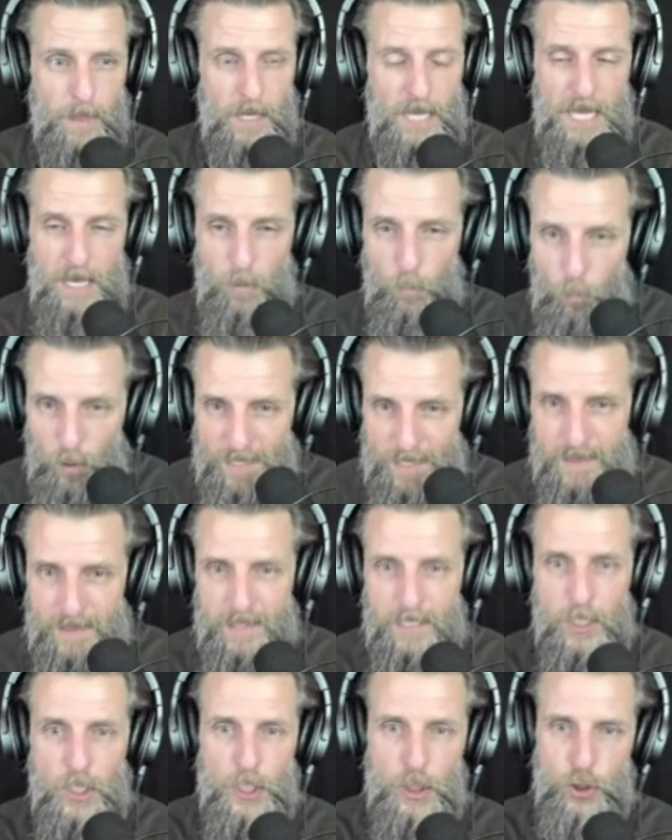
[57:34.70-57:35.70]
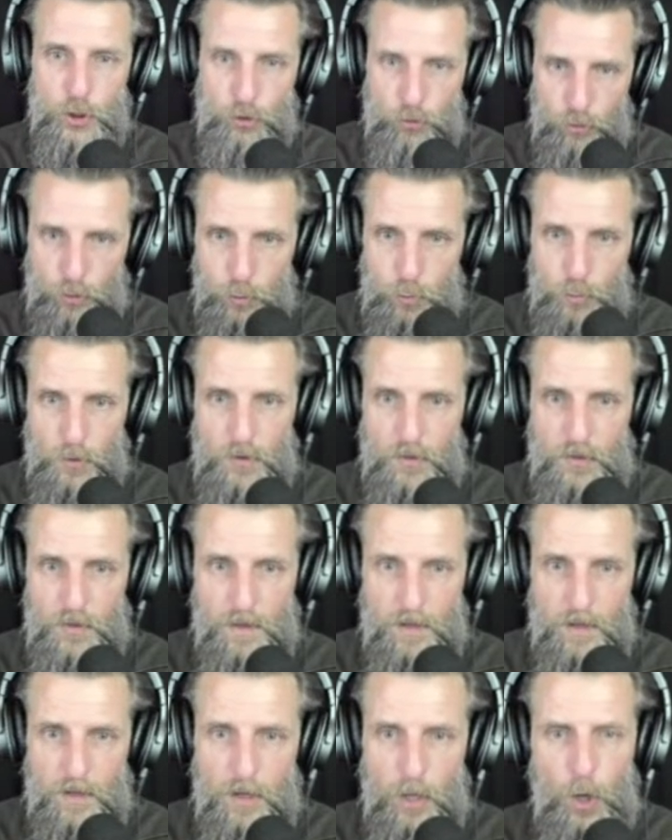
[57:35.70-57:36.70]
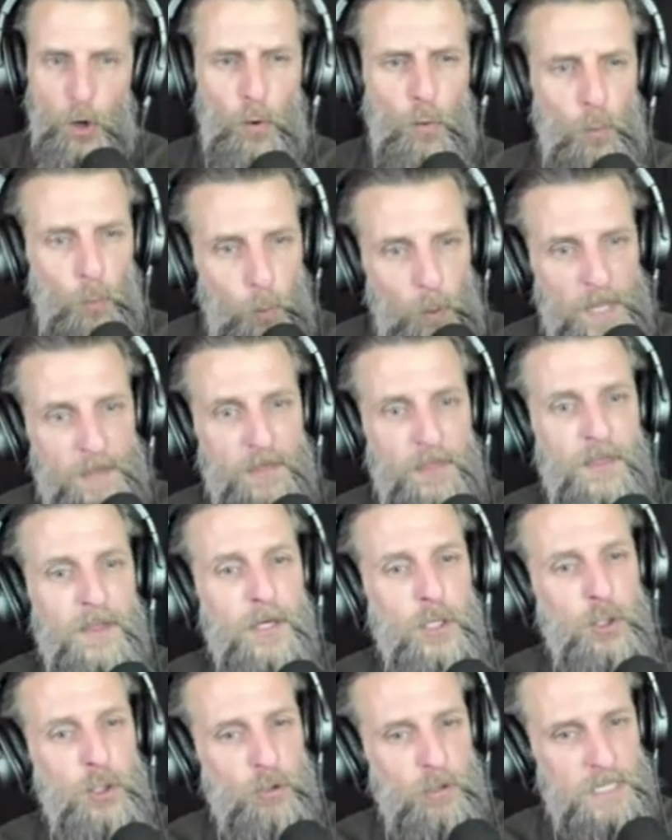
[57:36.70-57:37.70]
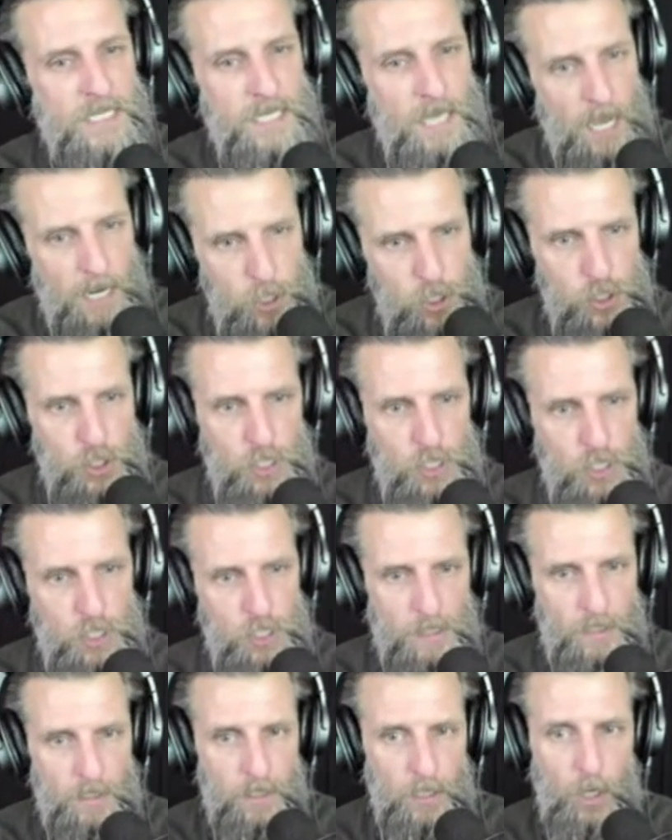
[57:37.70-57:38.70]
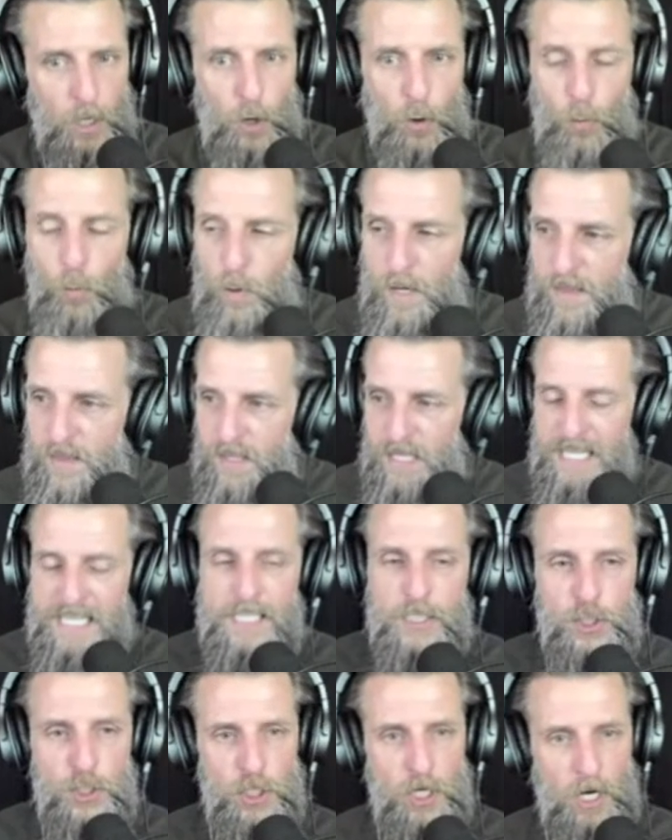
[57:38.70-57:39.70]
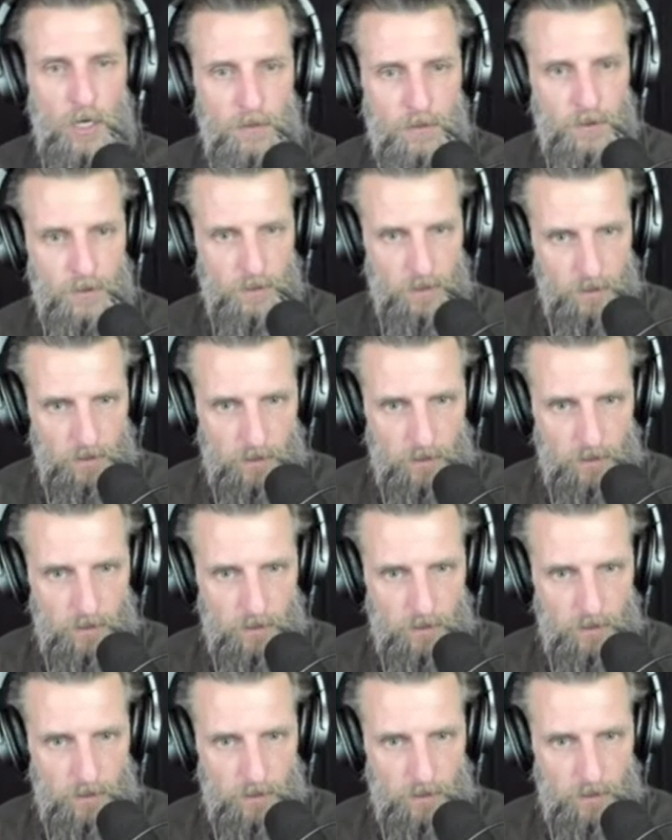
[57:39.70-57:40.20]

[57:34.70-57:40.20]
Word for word: with truth, with creation, with each other,